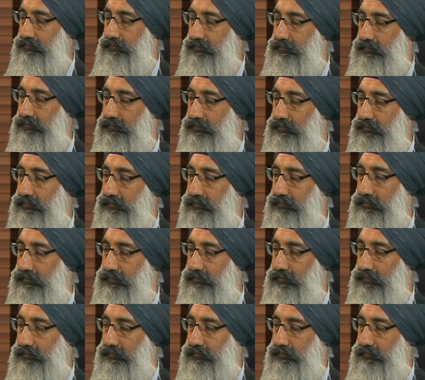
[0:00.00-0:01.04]

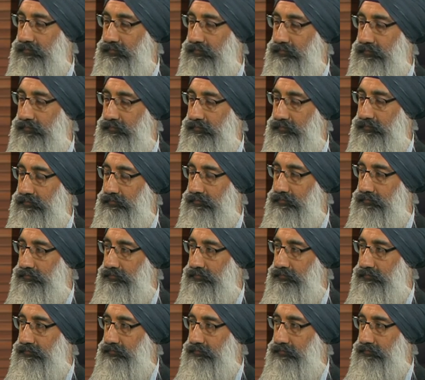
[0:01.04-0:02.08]

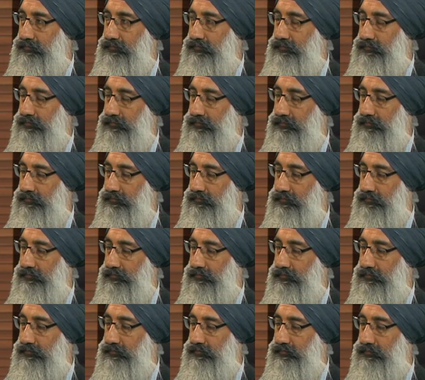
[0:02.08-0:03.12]

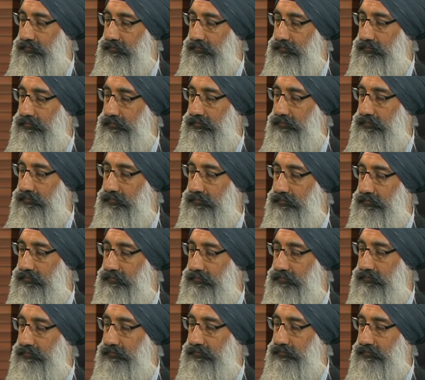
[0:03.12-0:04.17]

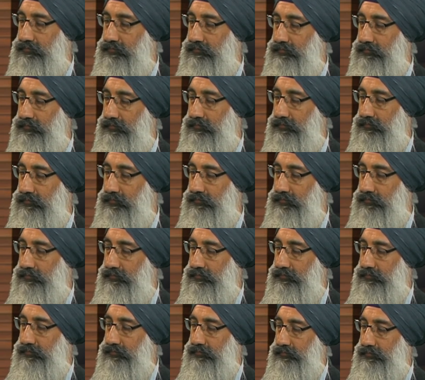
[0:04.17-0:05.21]

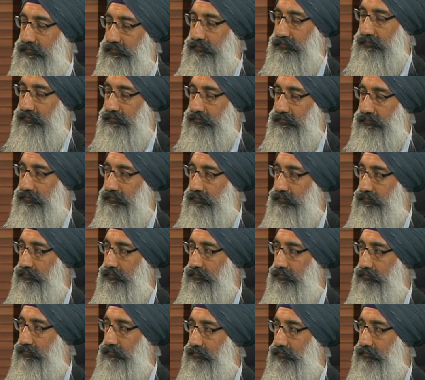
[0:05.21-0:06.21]
(silent)